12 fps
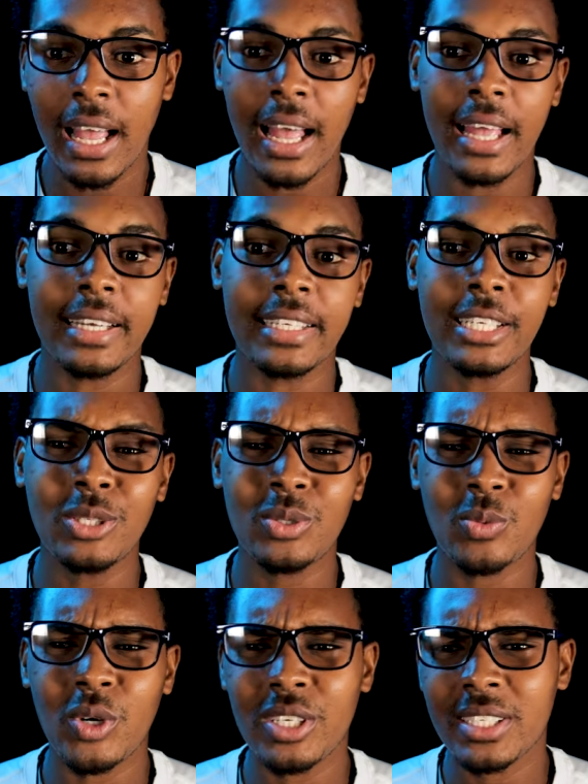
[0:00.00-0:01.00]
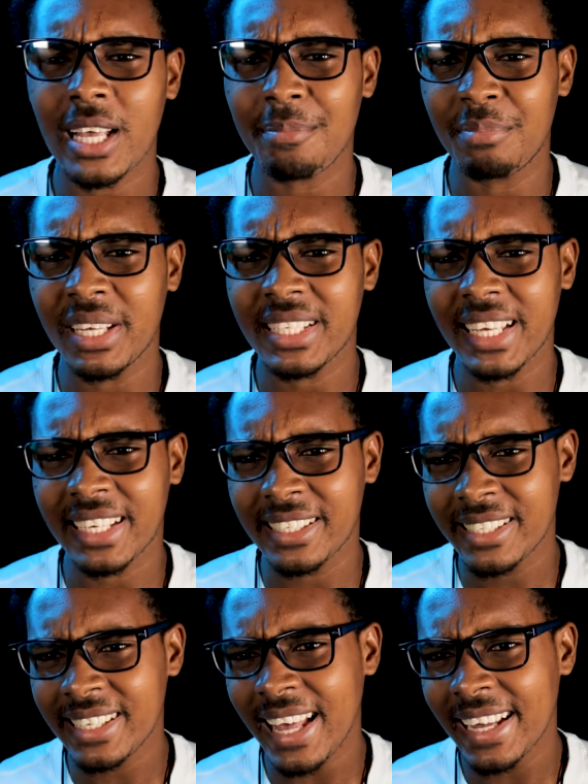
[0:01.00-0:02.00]
And it was a bit
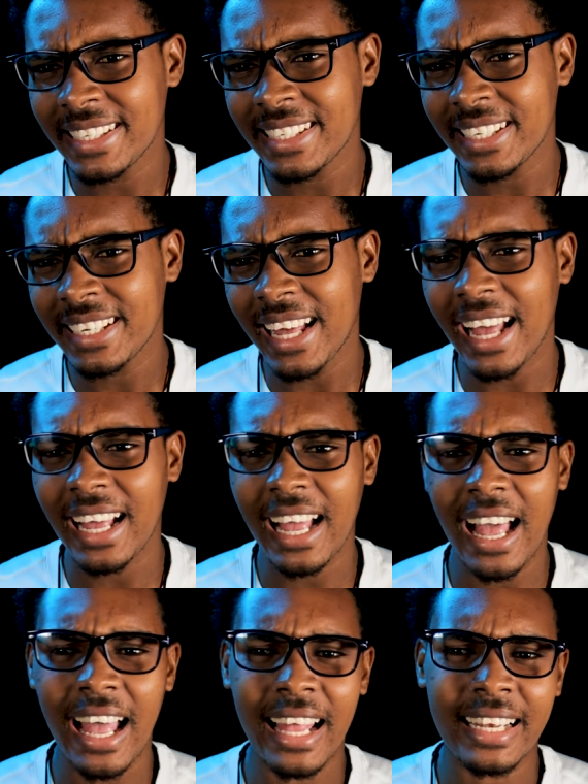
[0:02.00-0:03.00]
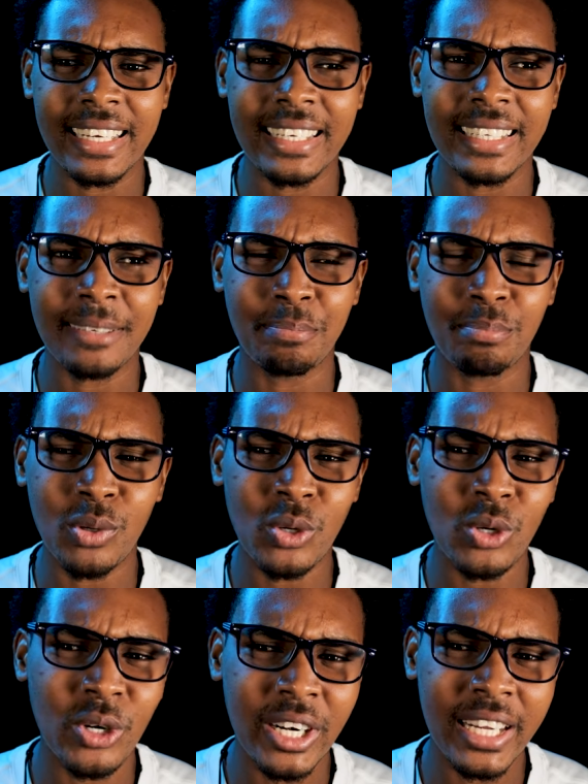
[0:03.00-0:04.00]
exciting and
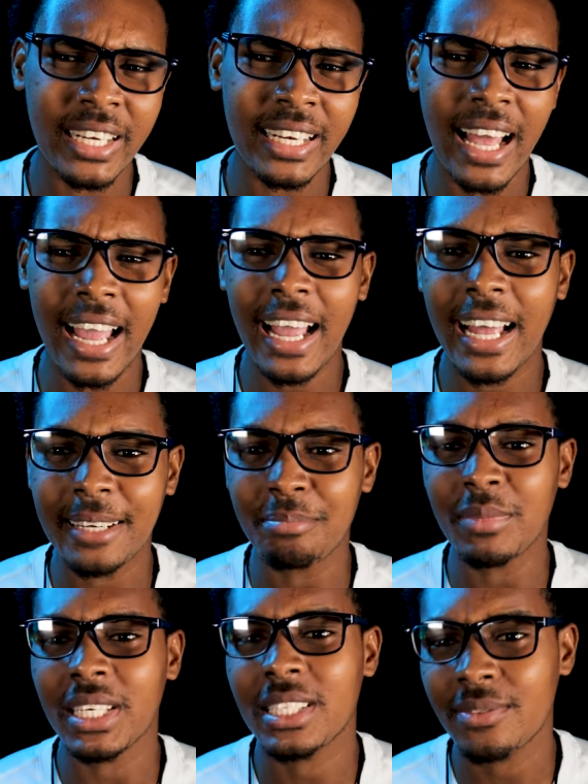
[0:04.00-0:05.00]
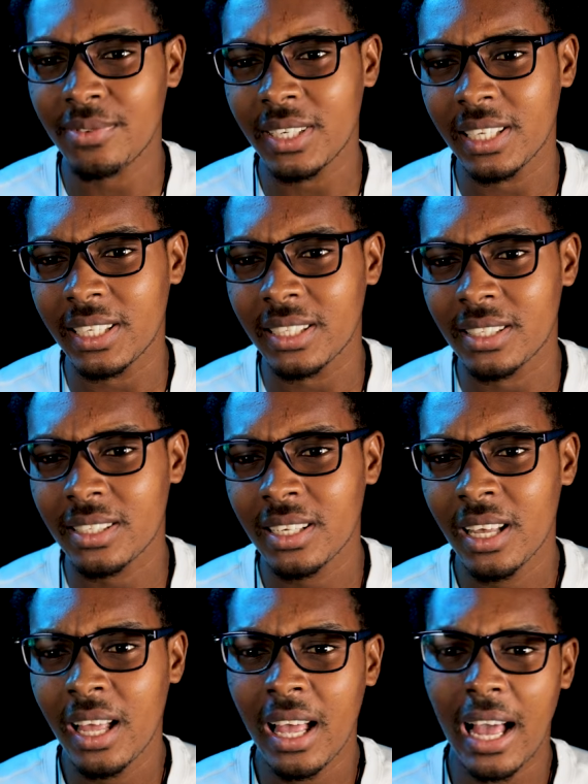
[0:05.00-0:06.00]
boring. I had mixed feelings.
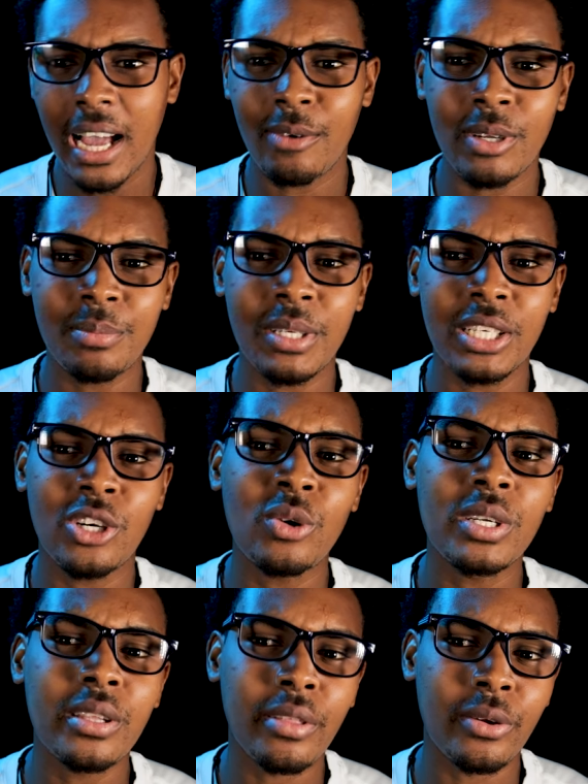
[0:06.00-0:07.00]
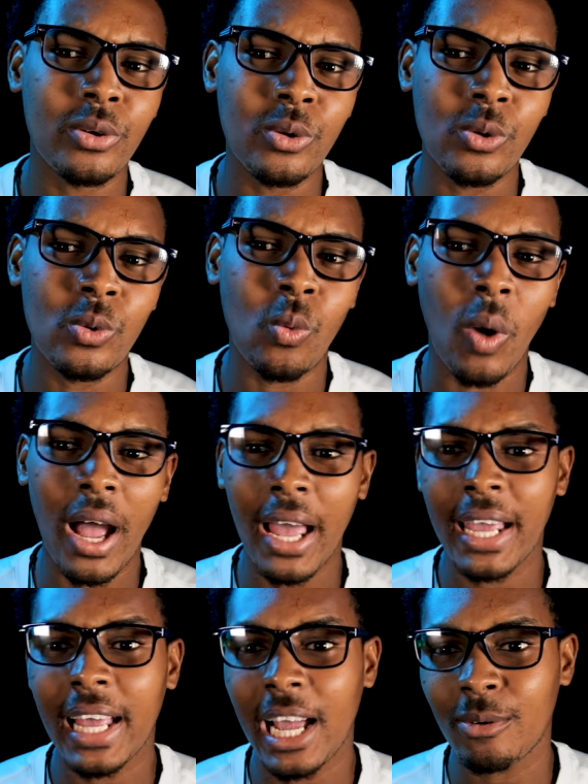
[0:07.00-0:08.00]
I will be going through
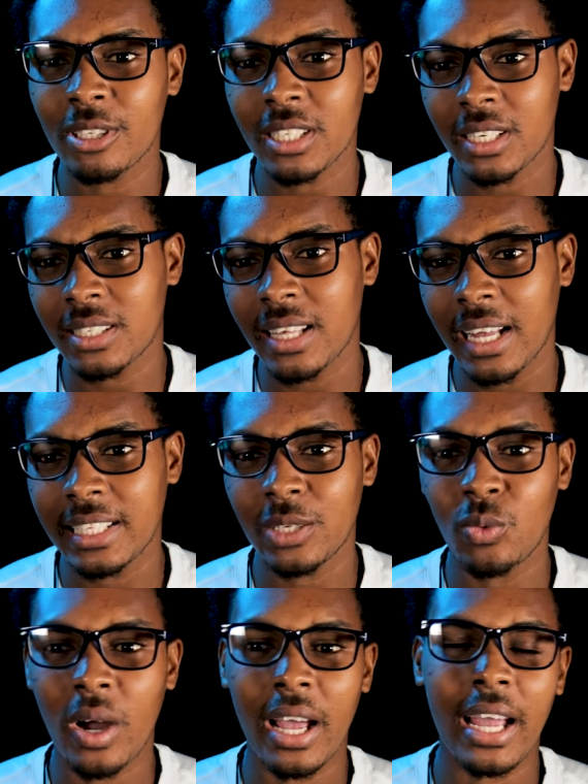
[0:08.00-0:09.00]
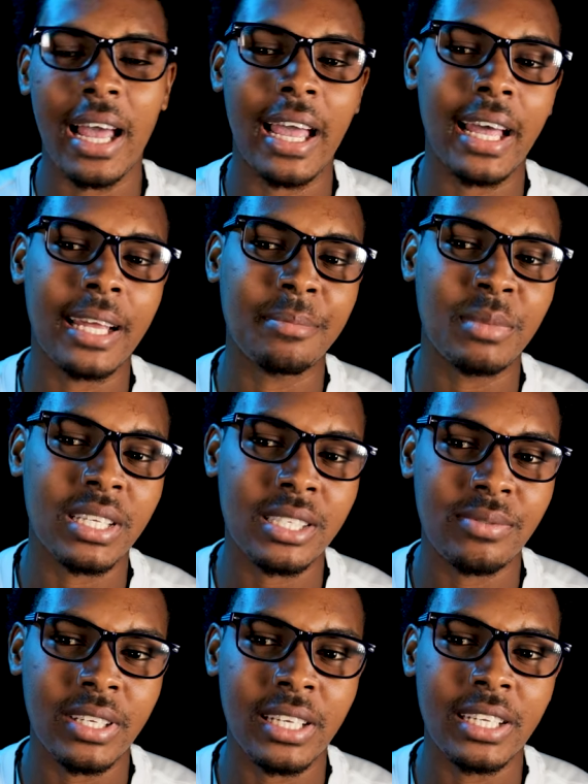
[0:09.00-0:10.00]
why I was excited, why I had
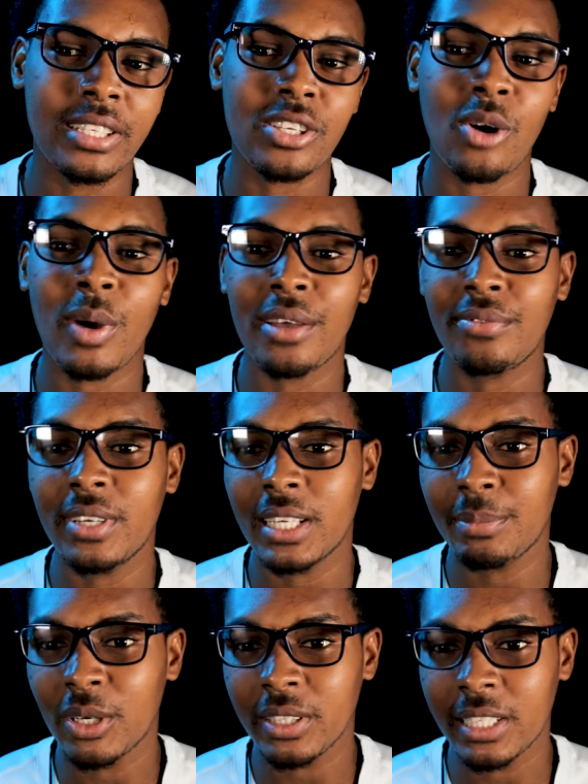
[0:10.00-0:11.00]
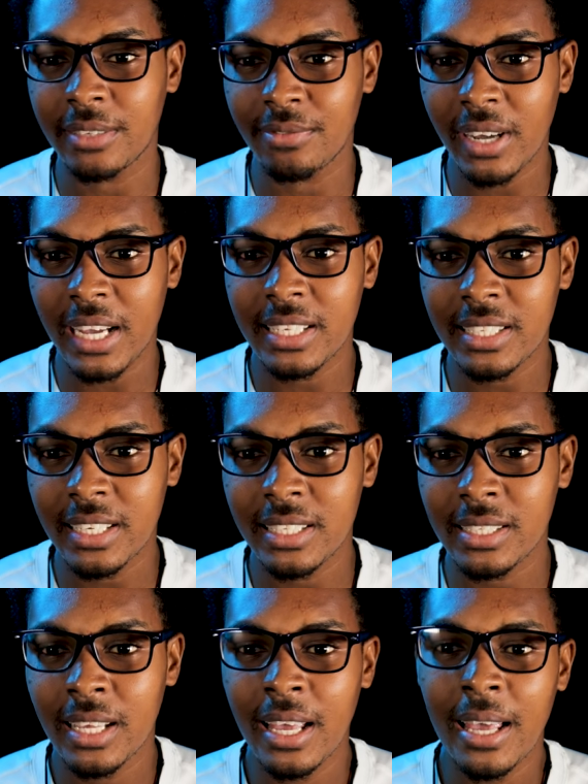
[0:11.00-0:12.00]
mixed feelings, how I feel about the
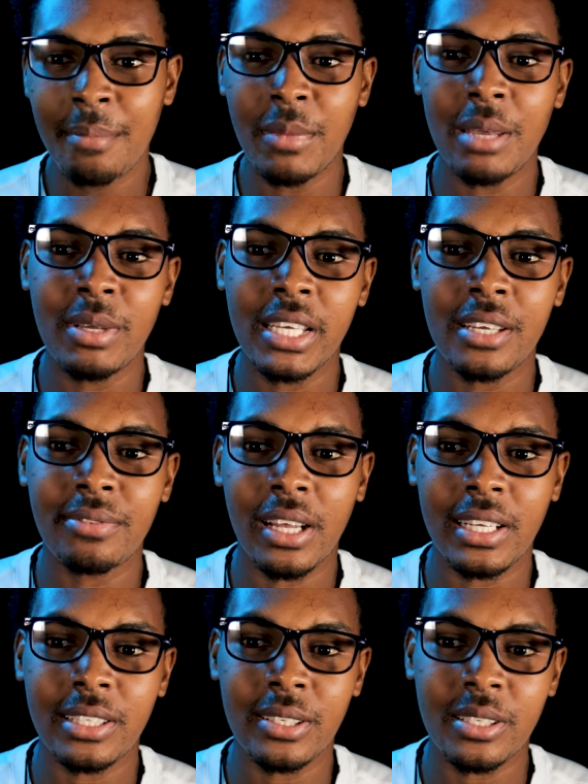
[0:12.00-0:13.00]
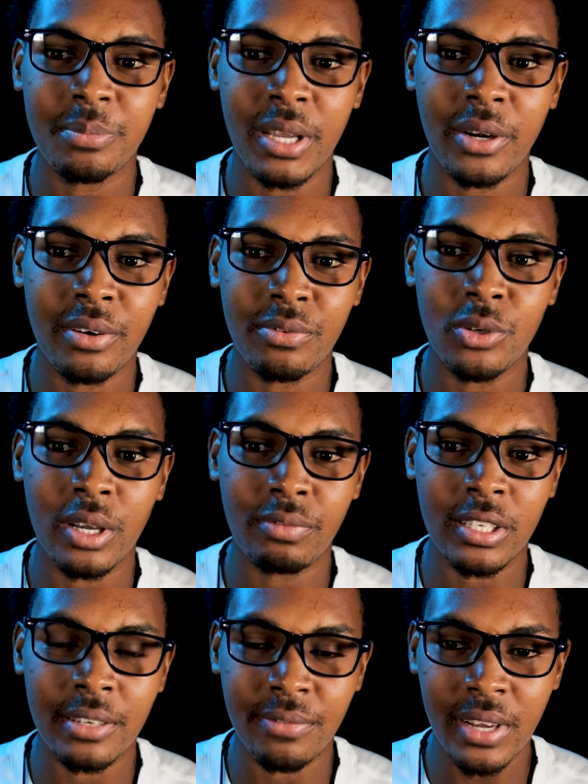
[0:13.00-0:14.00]
devices, maybe give a little spec review of
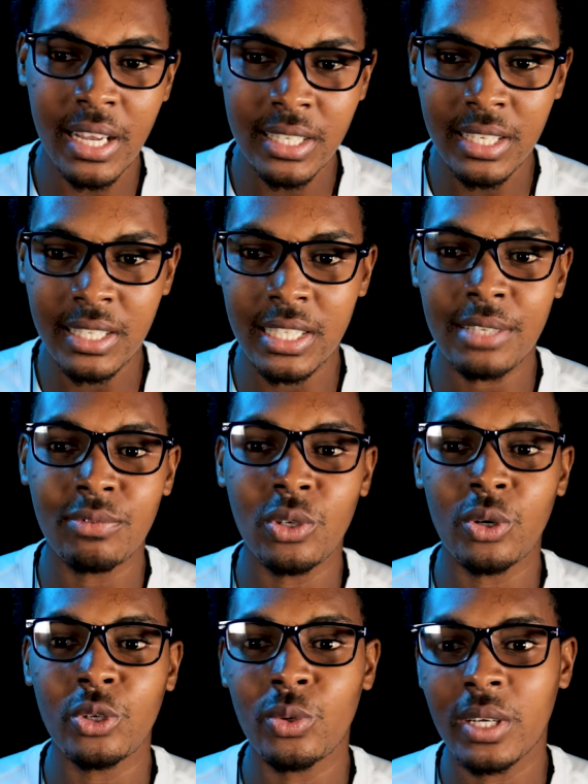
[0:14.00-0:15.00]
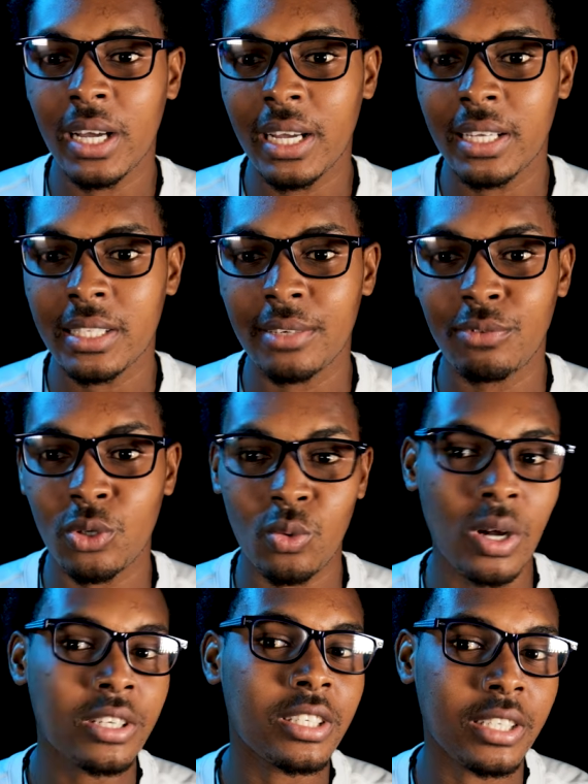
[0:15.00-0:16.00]
the devices, even though you guys, if you
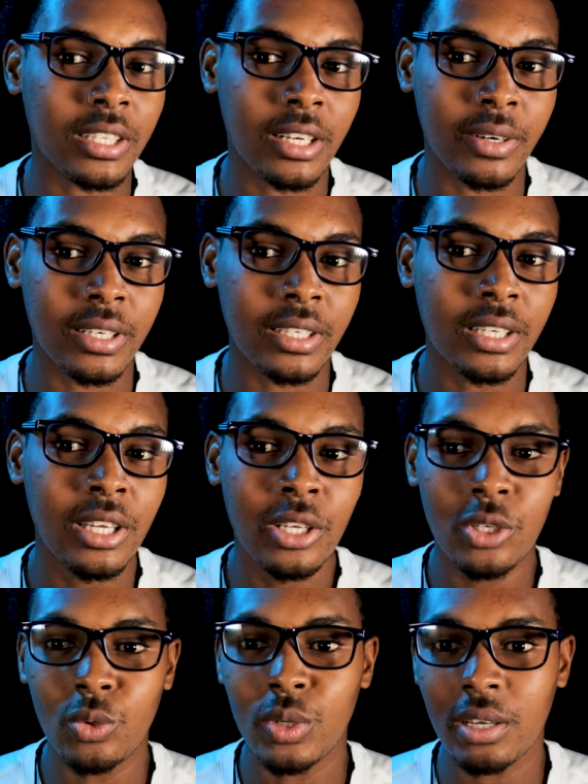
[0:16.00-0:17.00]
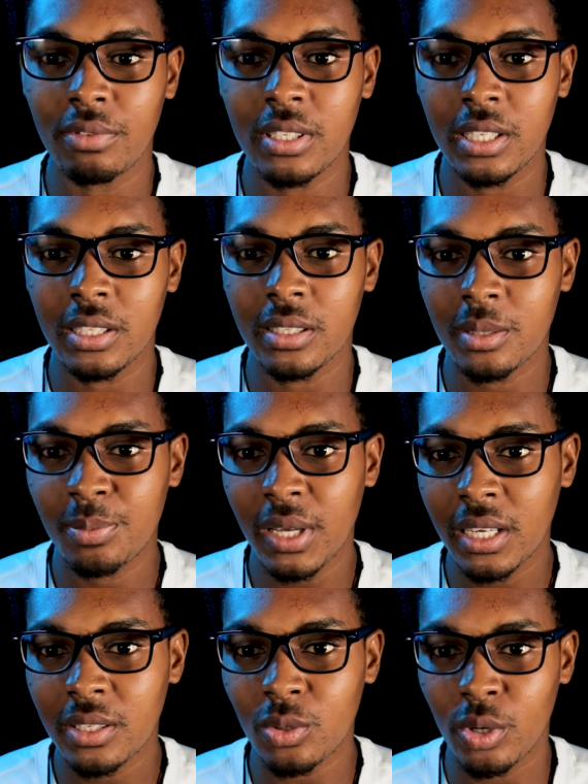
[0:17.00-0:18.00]
watched it already, you would have seen the
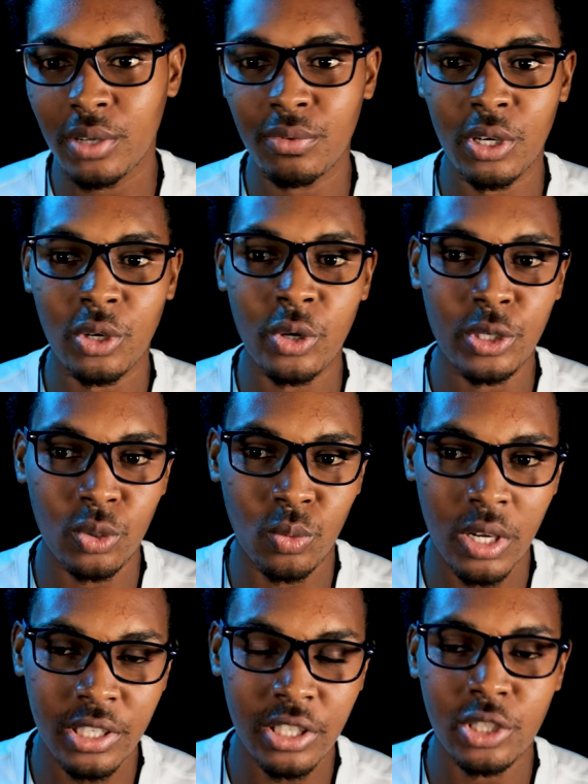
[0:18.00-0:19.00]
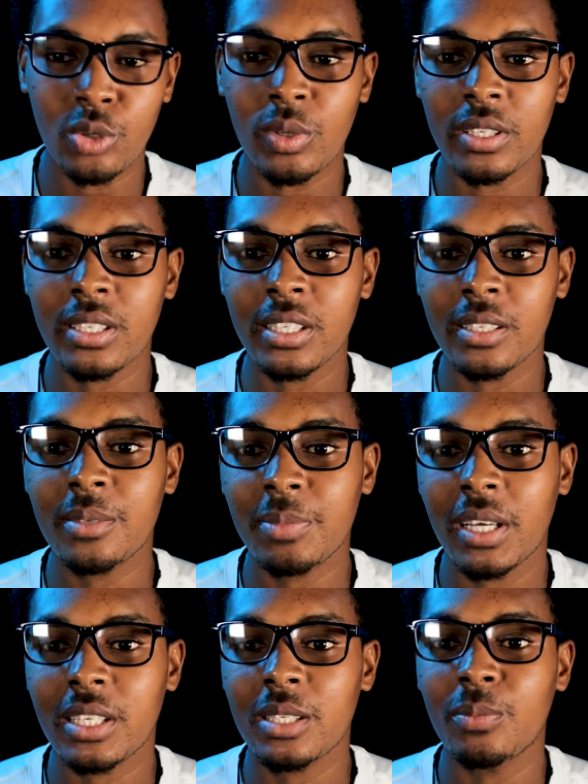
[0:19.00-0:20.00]
specs, or if you're going to watch it, you will see the
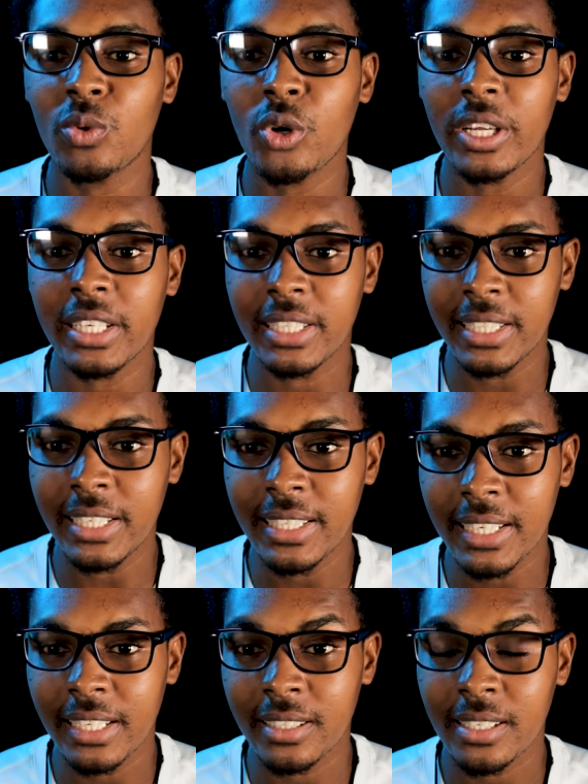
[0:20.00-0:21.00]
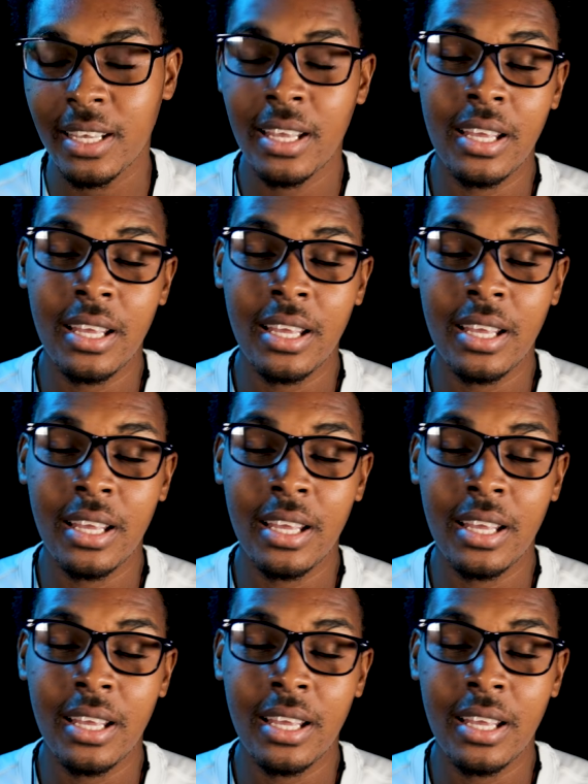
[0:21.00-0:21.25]
specs more in details